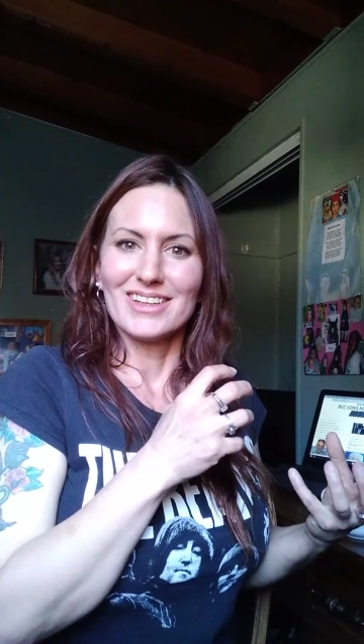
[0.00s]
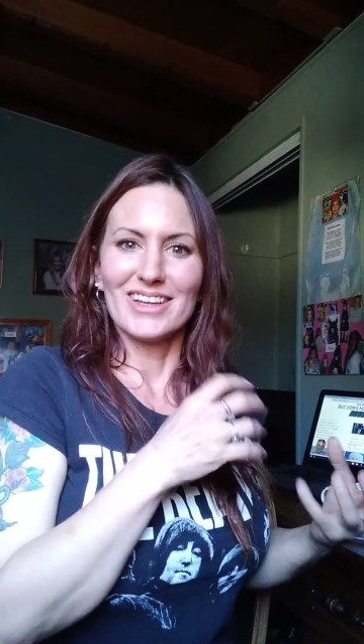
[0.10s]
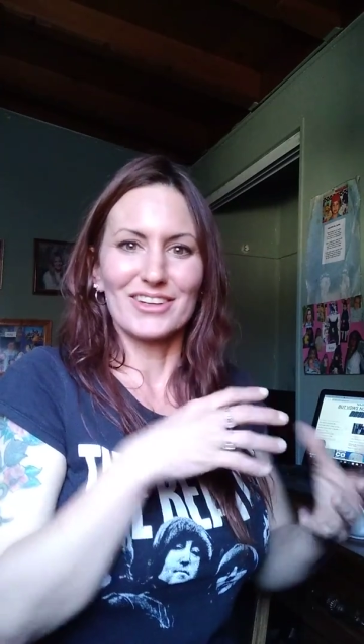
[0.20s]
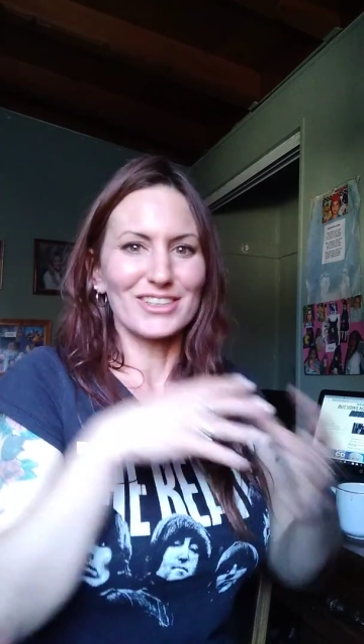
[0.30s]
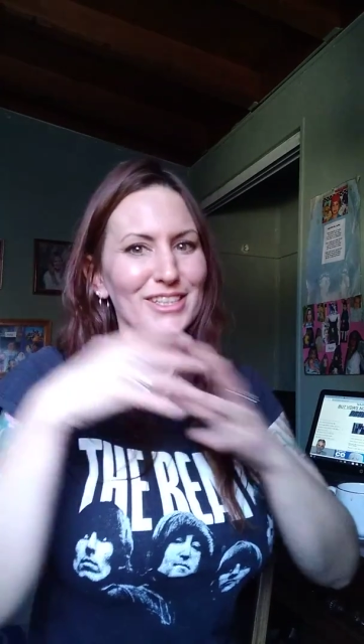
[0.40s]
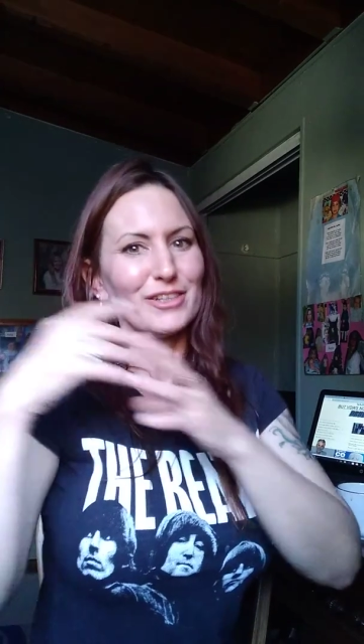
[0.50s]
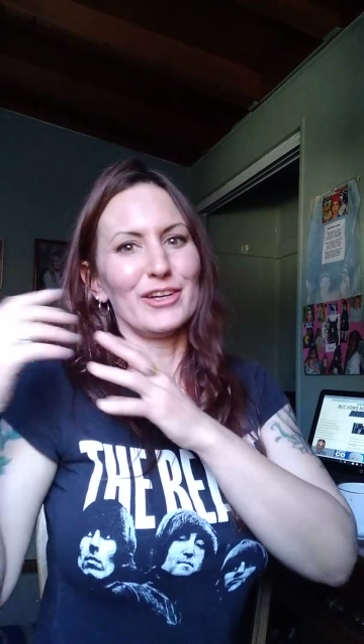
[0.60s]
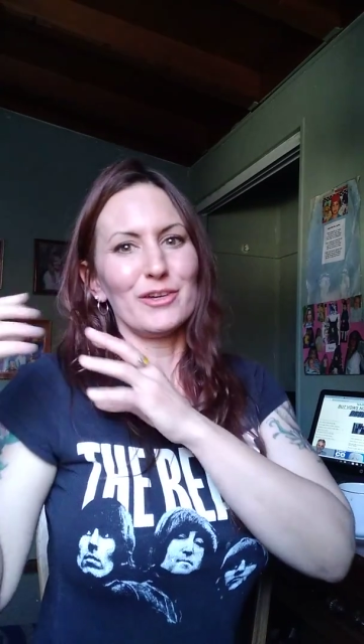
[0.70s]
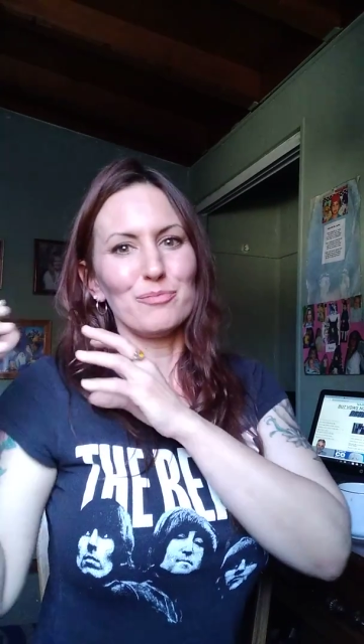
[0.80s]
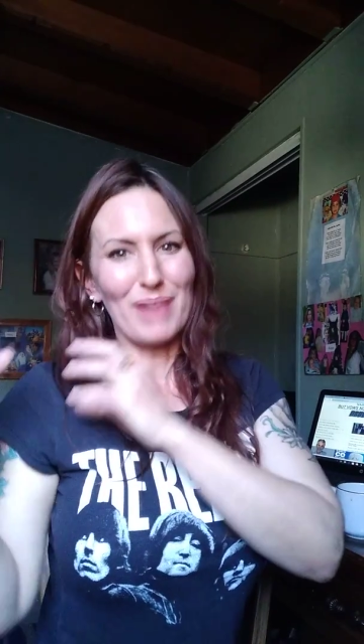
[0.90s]
and there's a
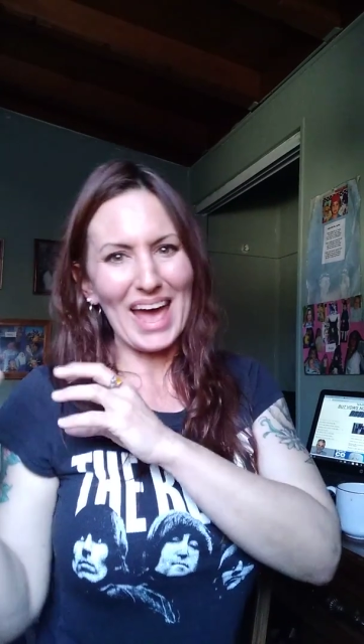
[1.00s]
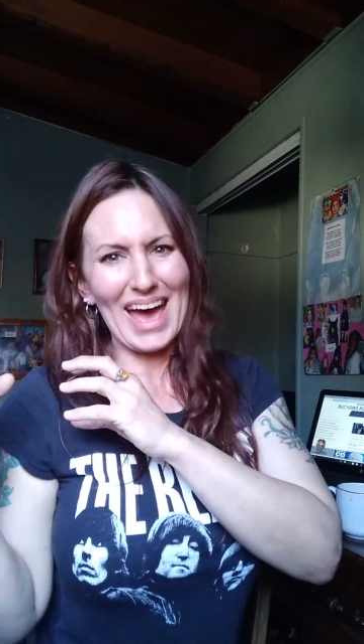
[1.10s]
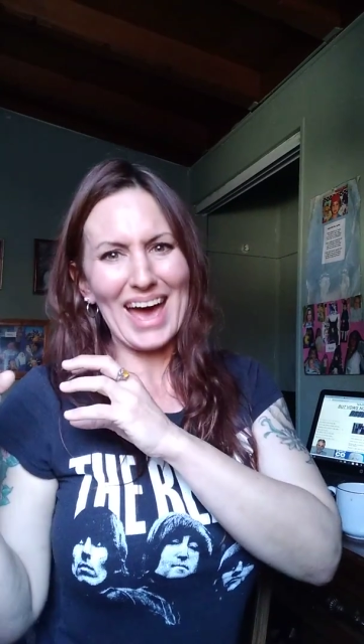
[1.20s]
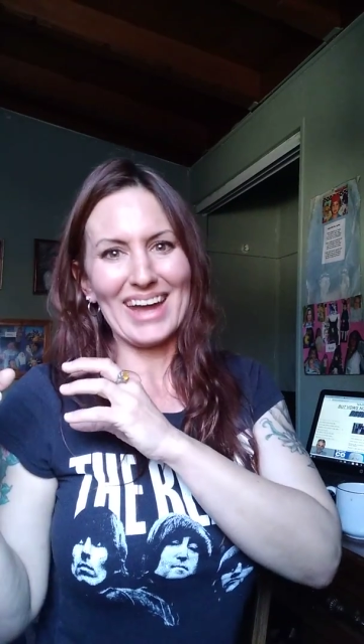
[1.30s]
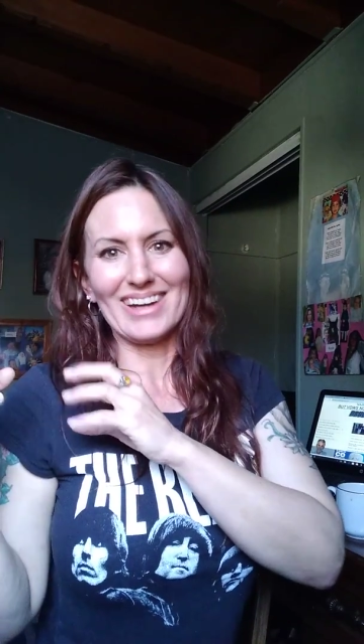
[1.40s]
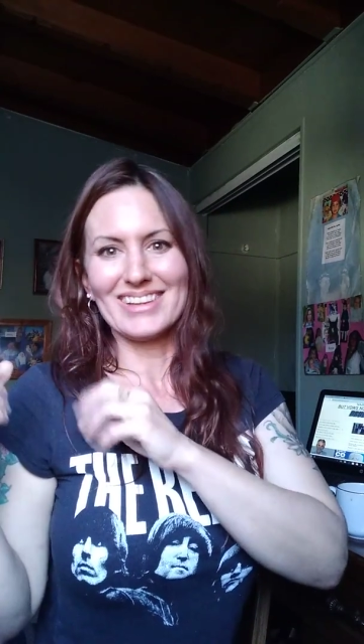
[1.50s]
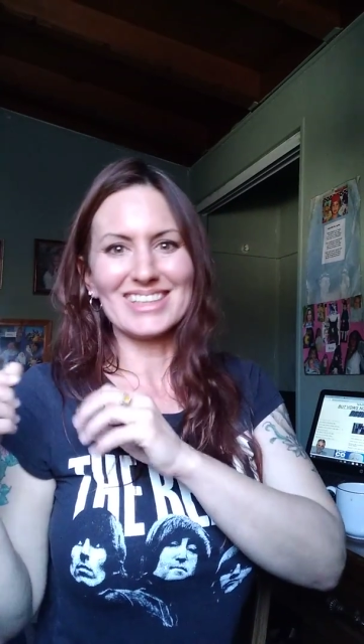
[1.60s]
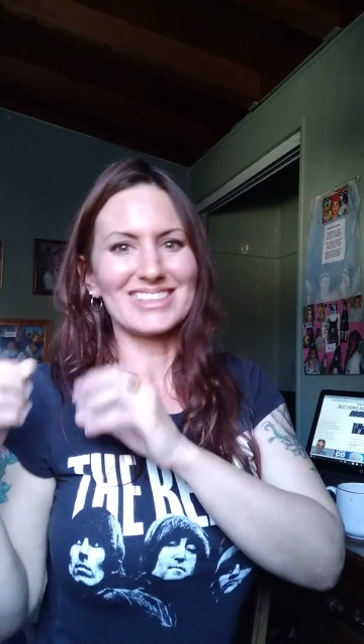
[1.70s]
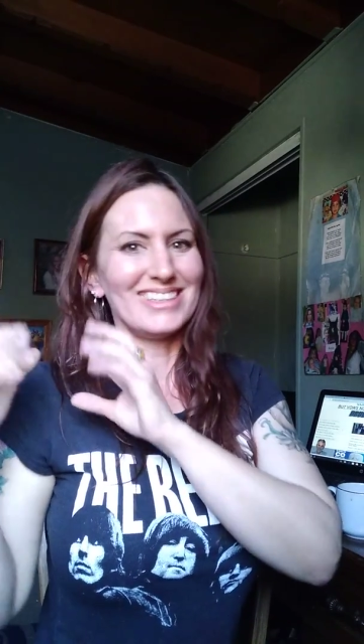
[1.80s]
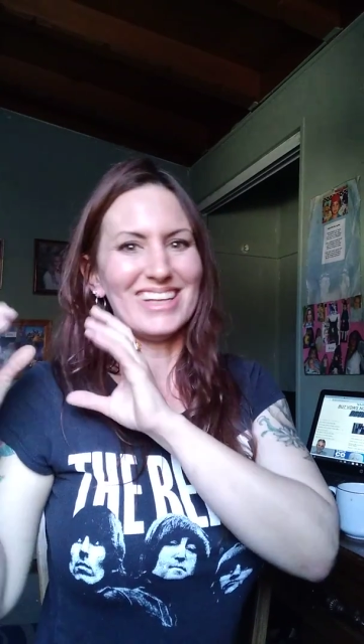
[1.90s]
bad,
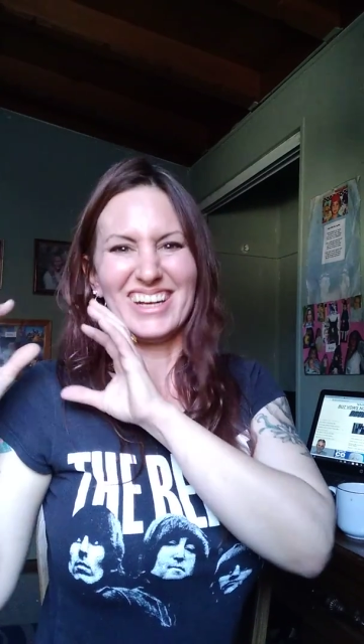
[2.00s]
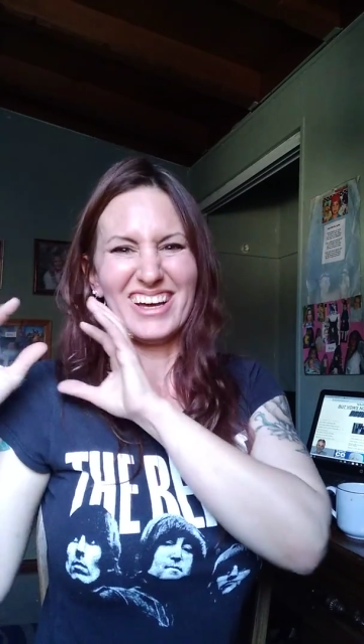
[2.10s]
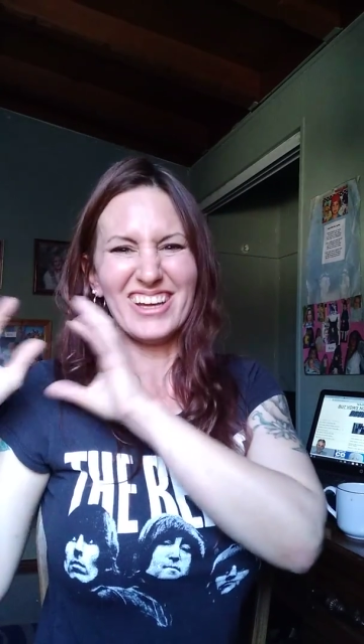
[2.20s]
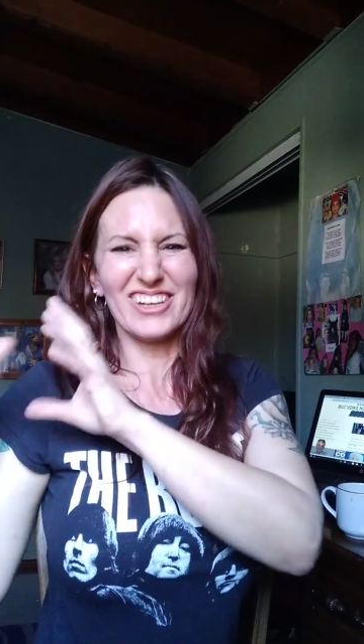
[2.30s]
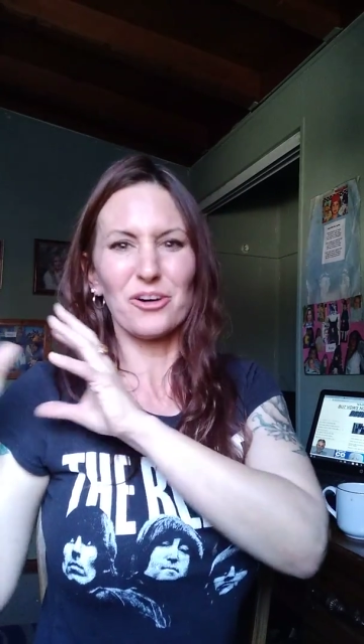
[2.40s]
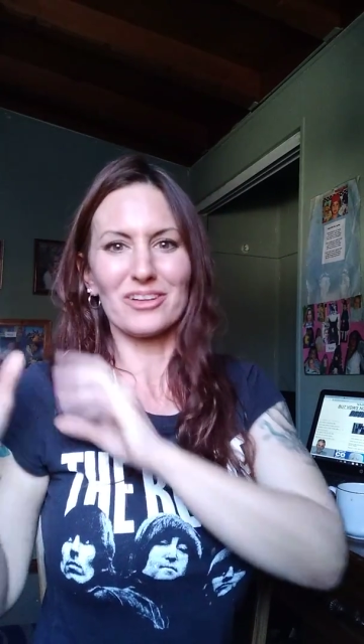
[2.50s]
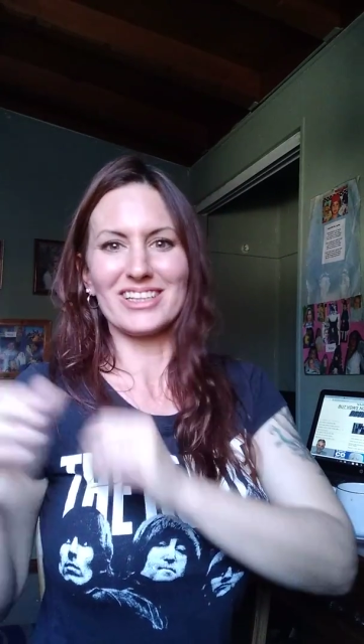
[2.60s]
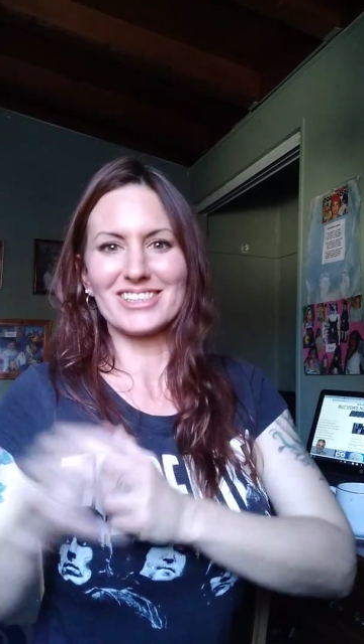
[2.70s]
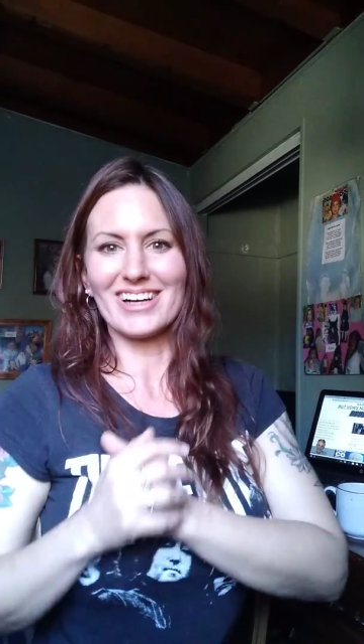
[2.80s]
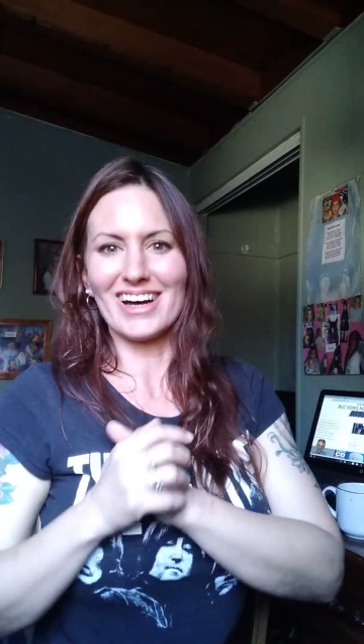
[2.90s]
that's an unholy
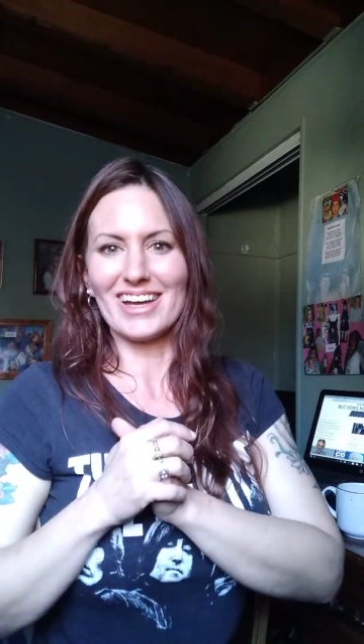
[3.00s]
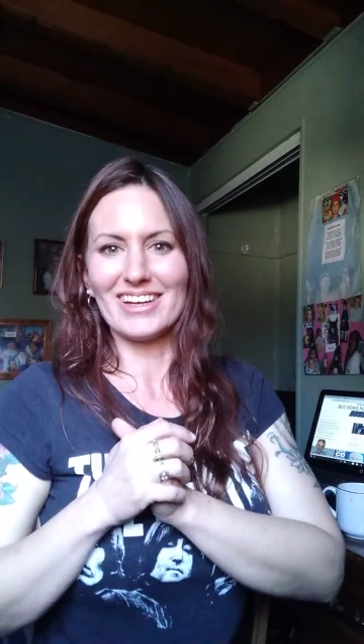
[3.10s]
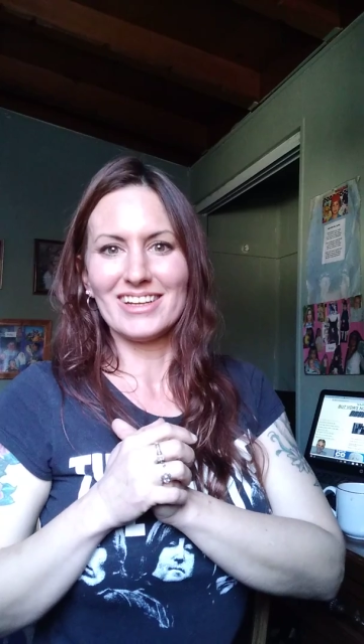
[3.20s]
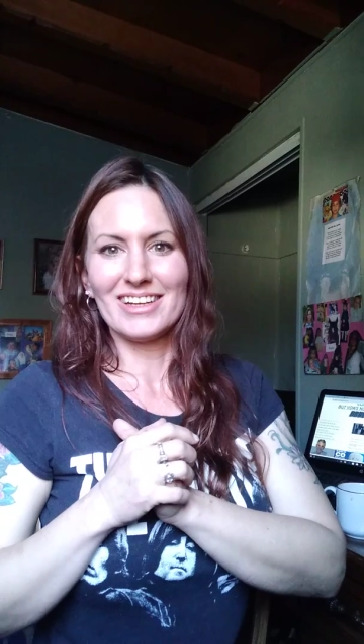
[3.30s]
jihad.